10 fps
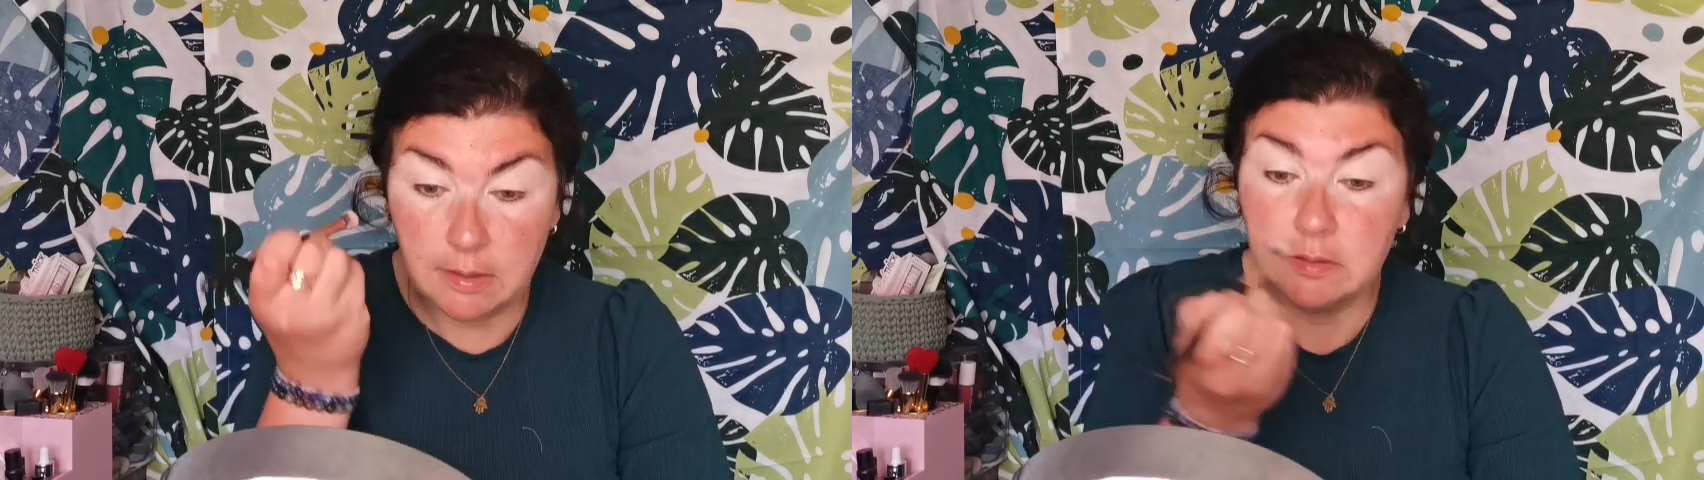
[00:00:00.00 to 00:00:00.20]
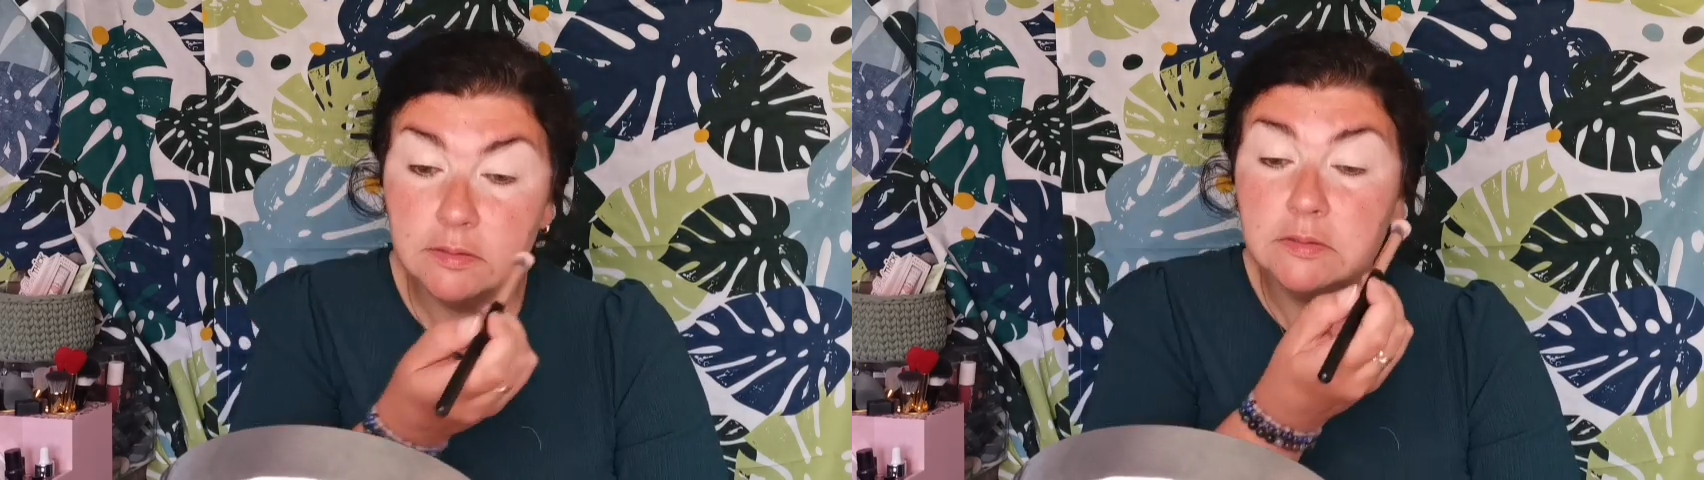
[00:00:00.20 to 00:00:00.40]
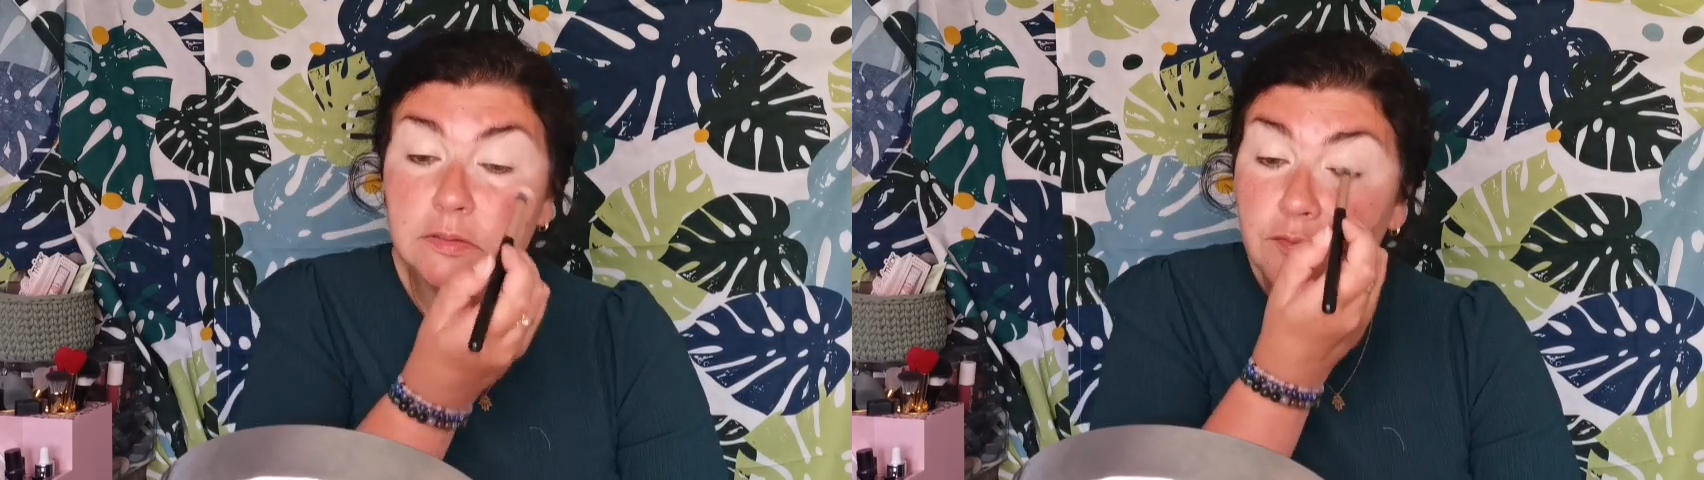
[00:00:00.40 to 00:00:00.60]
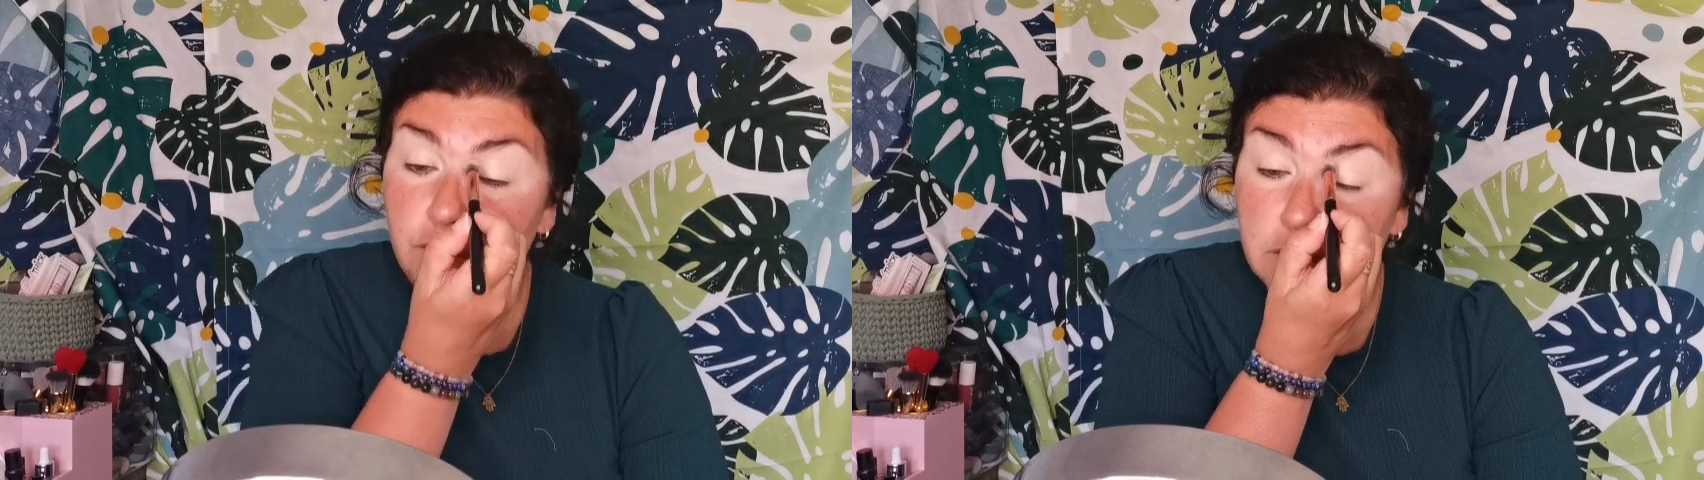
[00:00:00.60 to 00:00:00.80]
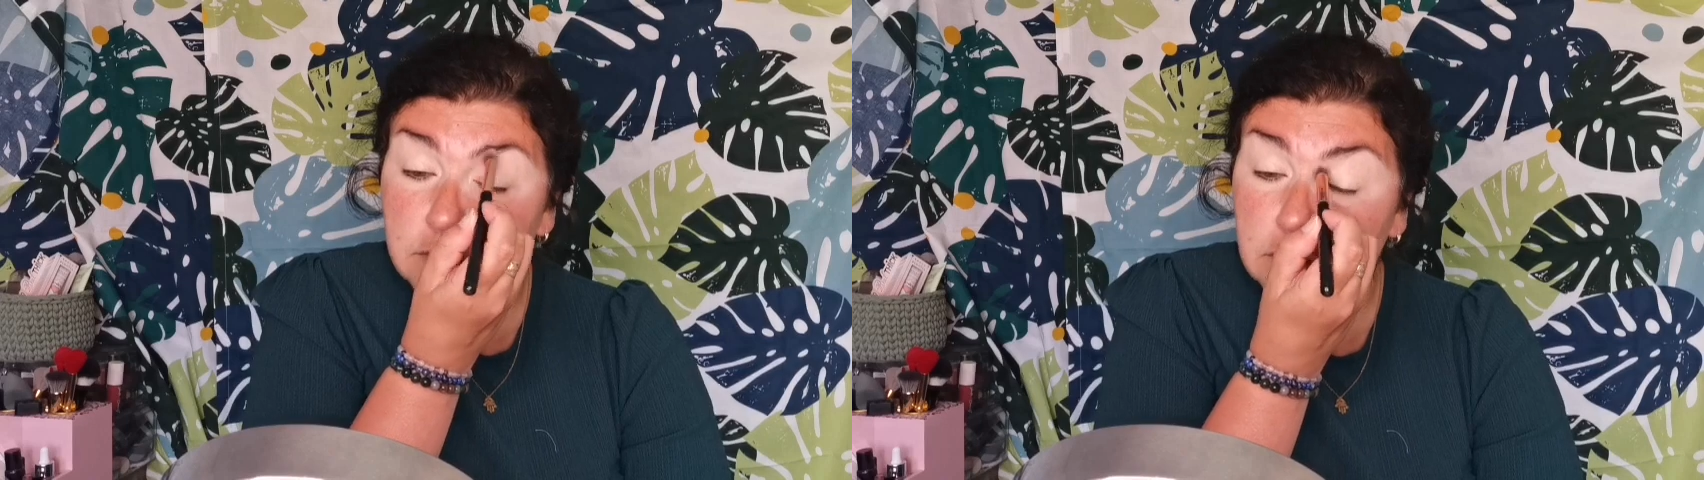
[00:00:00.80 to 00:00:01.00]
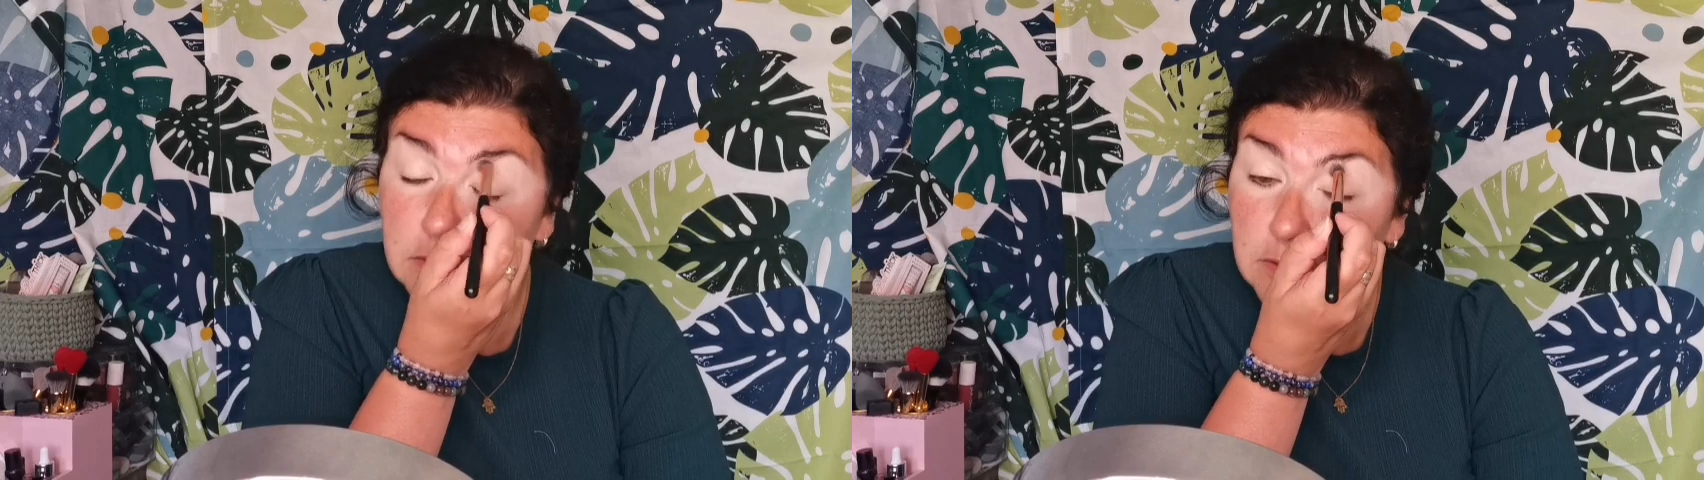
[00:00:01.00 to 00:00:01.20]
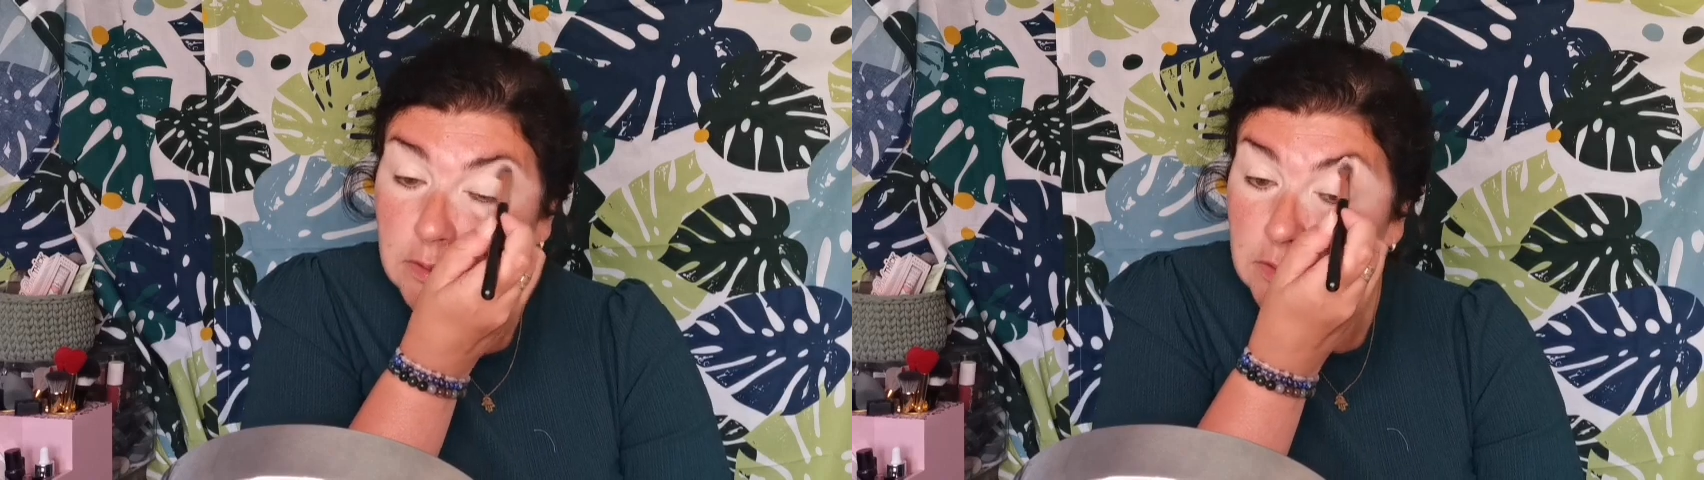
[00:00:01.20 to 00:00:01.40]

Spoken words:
characters, different.